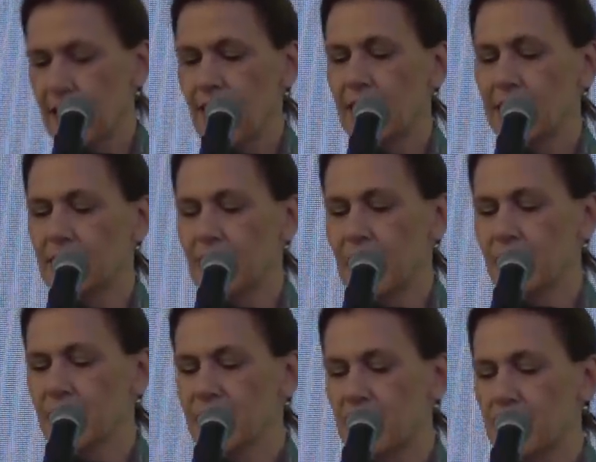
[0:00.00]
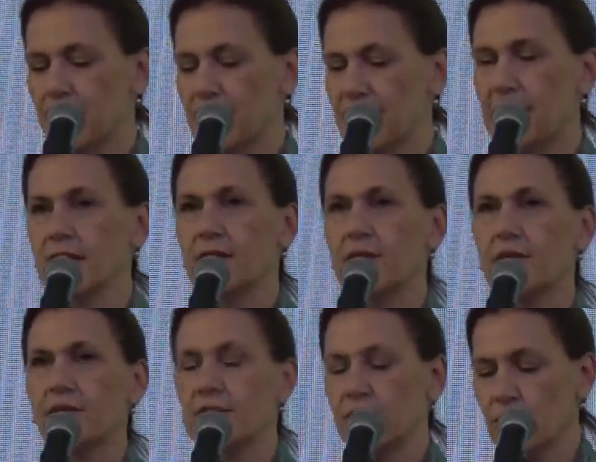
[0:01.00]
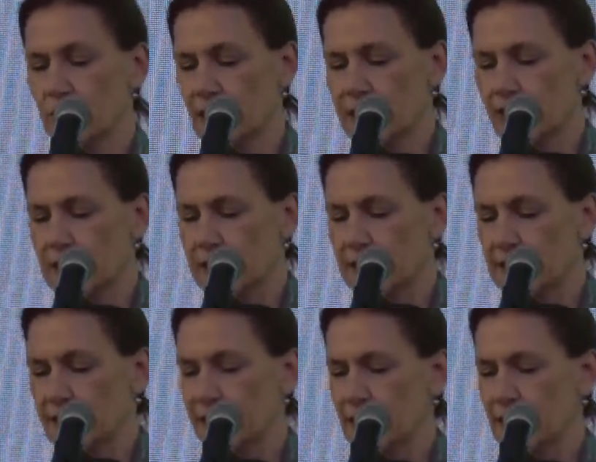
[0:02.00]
and it comes at the beginning of the new legislative